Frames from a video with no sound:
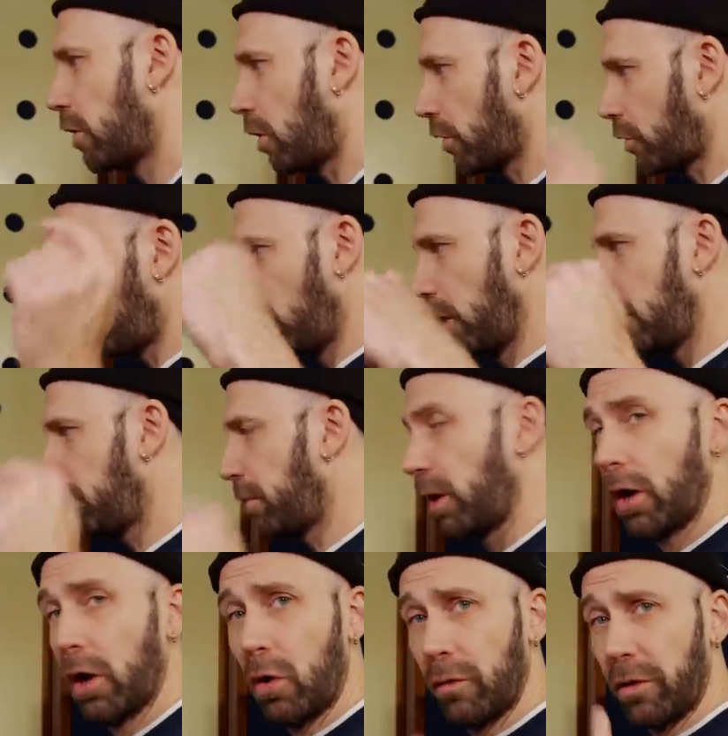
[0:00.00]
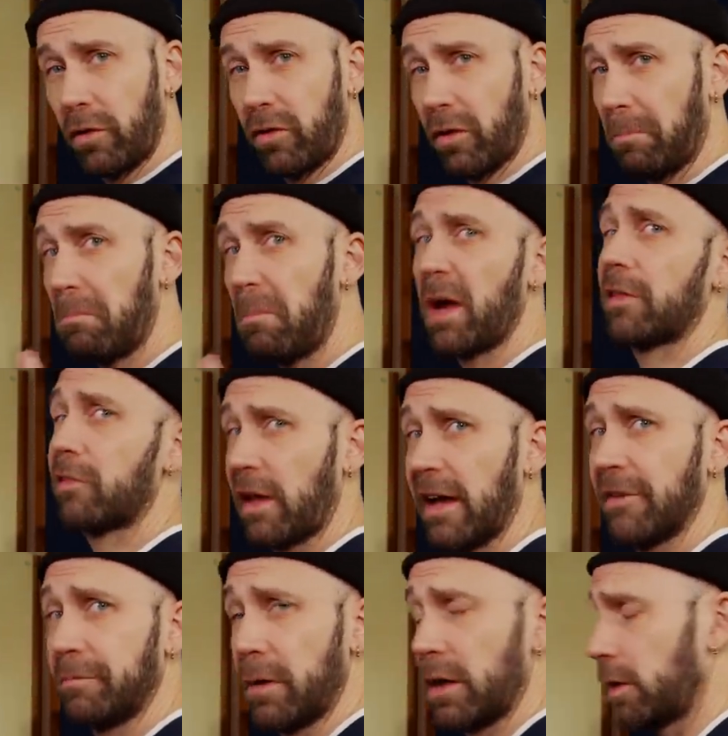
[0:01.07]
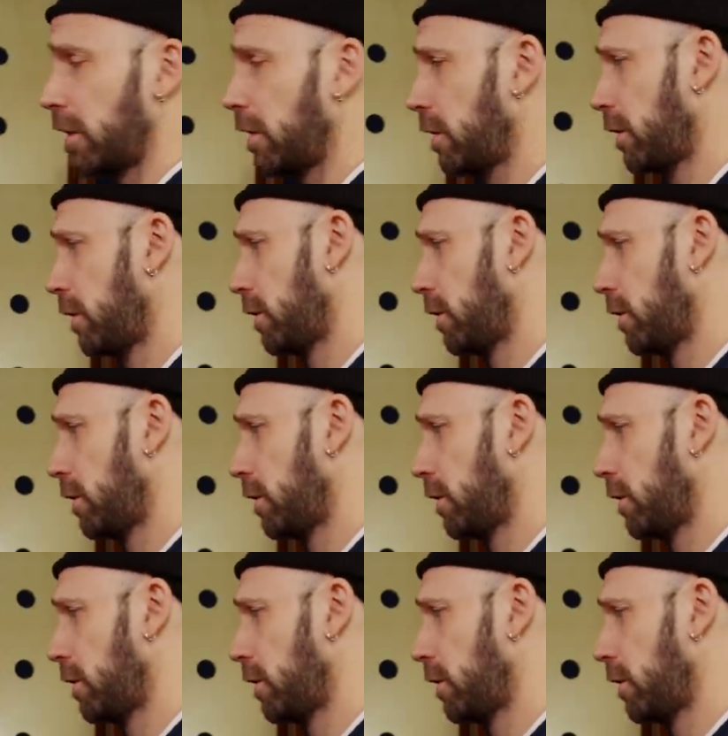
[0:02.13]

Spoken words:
Also a link below, this is a must-have plugin.